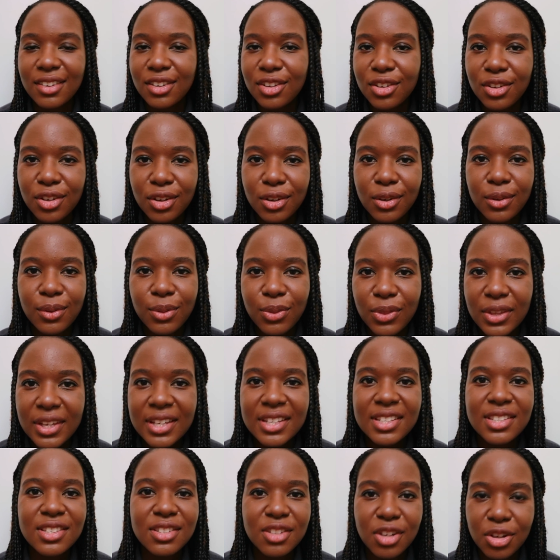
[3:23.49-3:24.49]
you know,
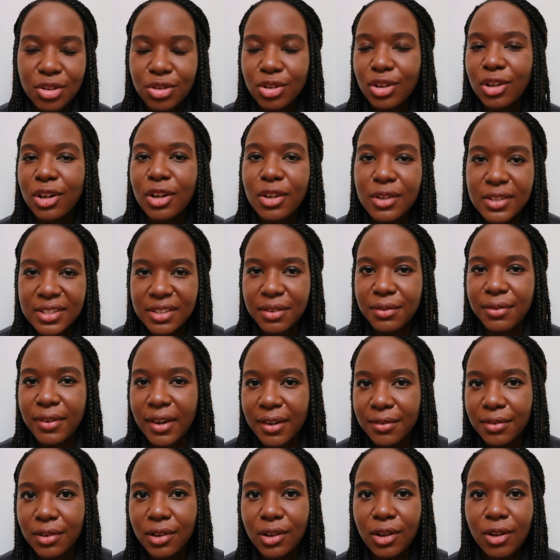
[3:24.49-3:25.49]
things don't close at
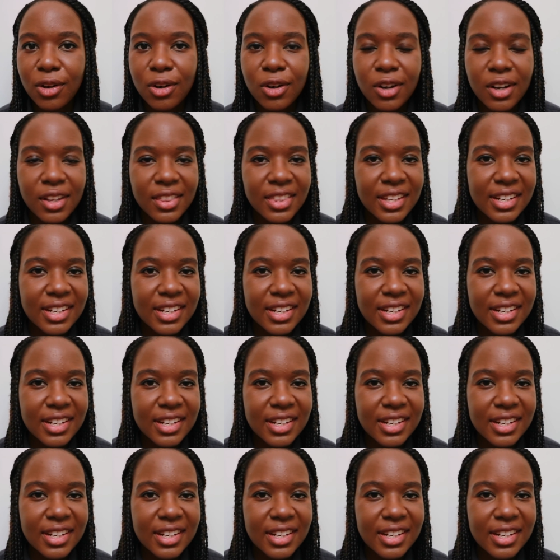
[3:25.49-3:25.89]
5 o'clock.